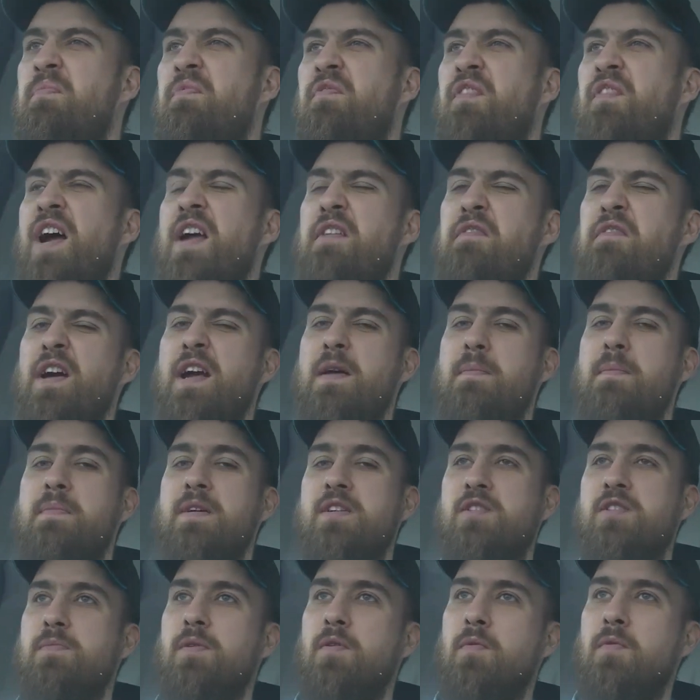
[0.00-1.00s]
Very
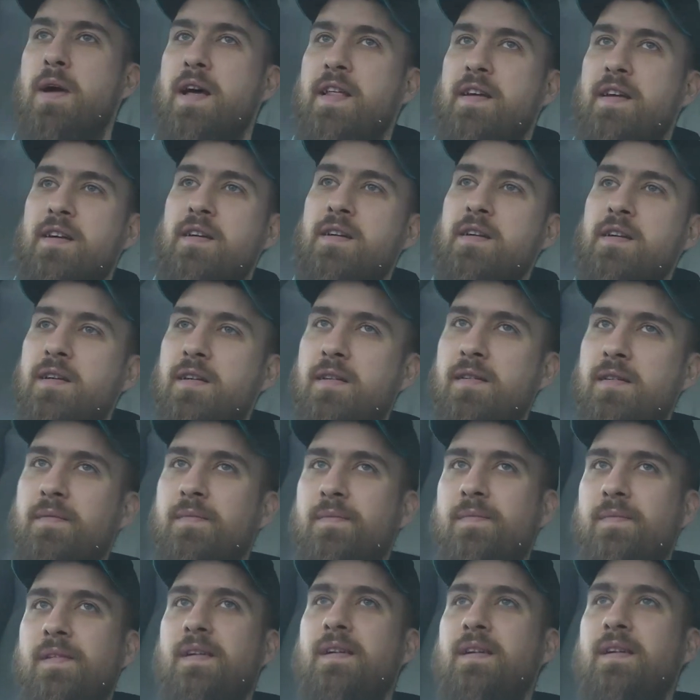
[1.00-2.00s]
miserable weather,
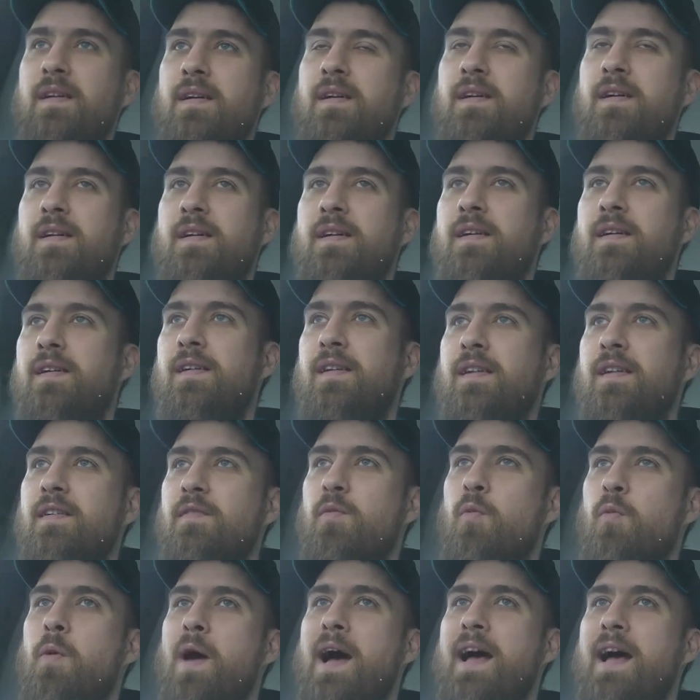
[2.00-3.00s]

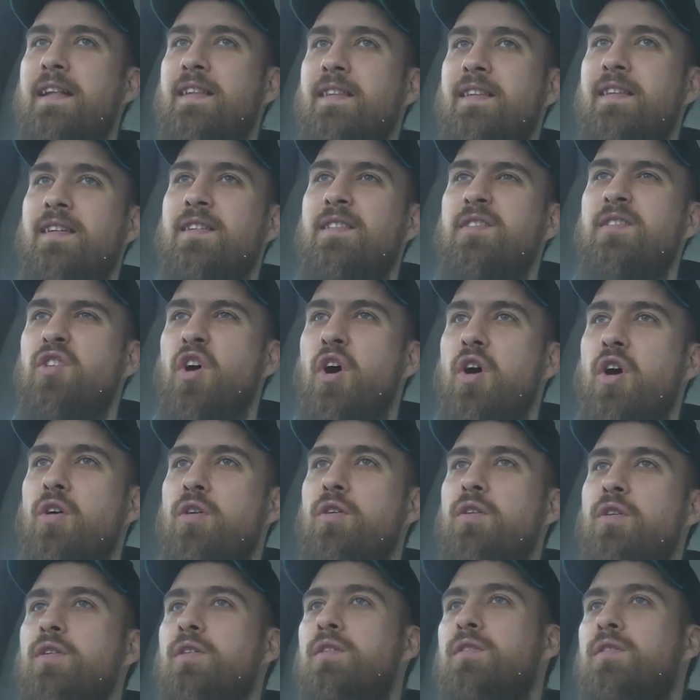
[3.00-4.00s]
wet,
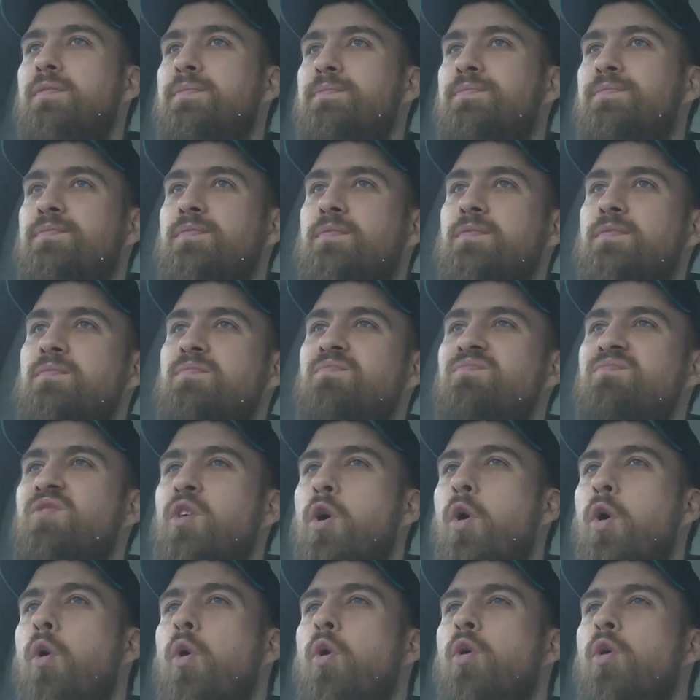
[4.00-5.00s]
dull,
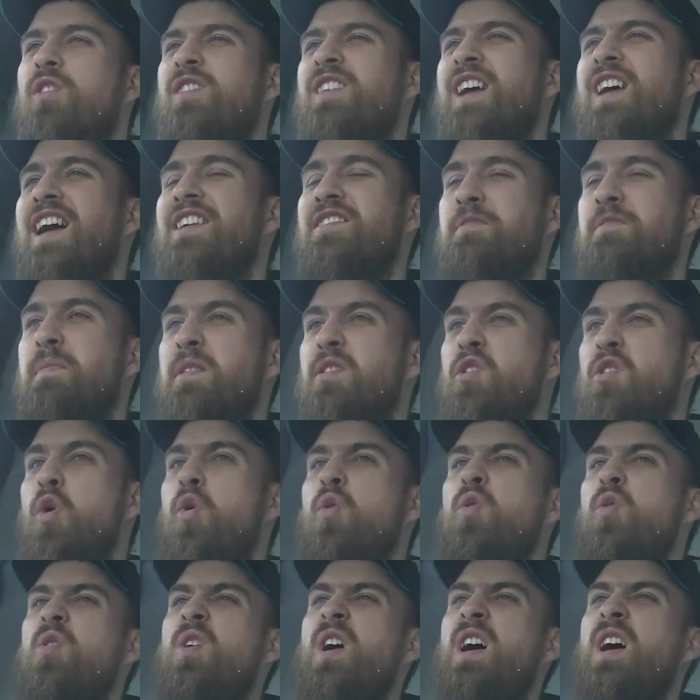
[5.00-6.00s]
cold. It hasn't been
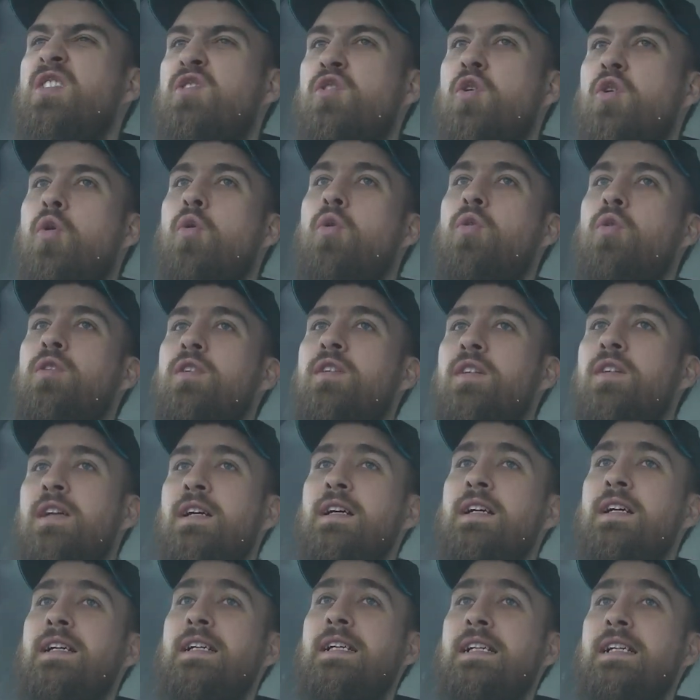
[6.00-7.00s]
cold as cold
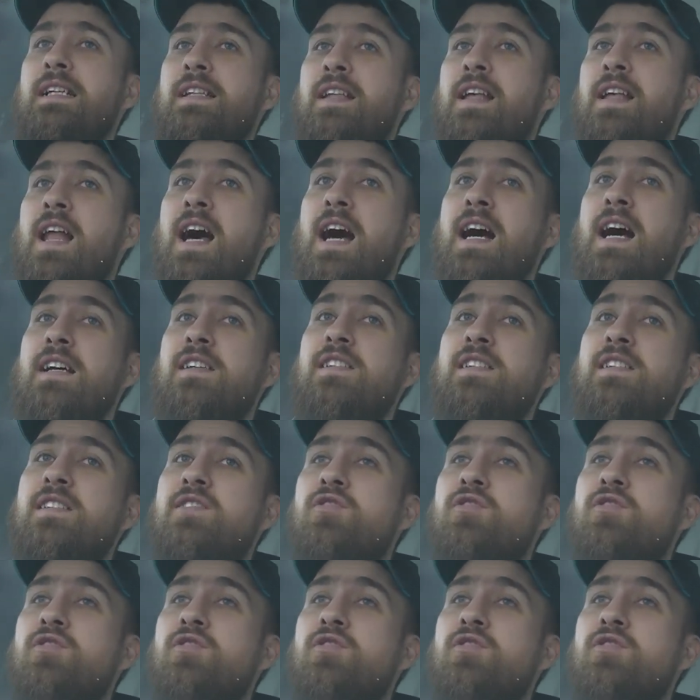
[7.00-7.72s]
the last